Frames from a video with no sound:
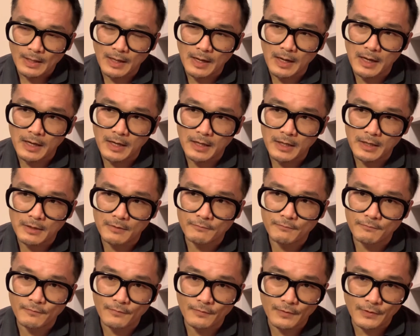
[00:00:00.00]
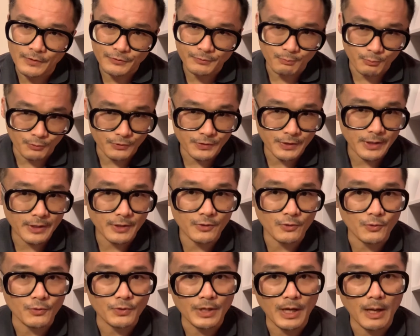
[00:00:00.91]
of this
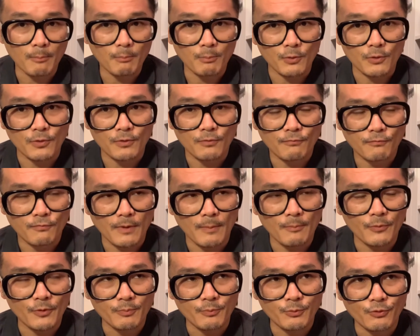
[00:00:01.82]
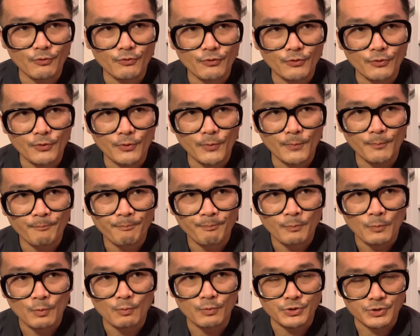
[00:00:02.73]
particular number from the musical,
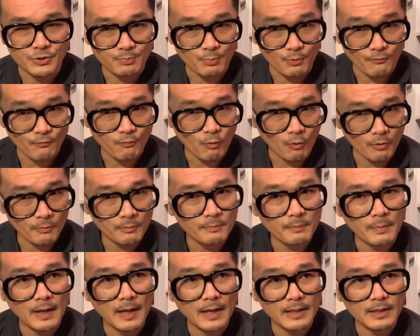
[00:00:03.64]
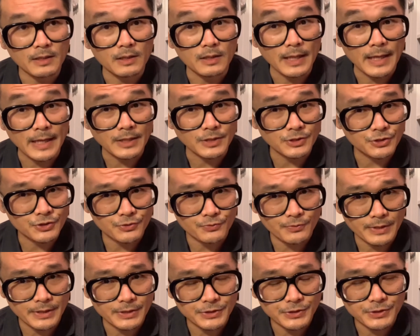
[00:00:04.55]
which is performed by Elaine
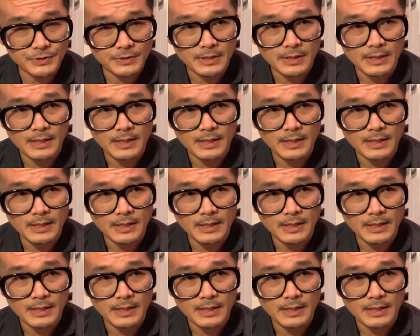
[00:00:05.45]
Stritch.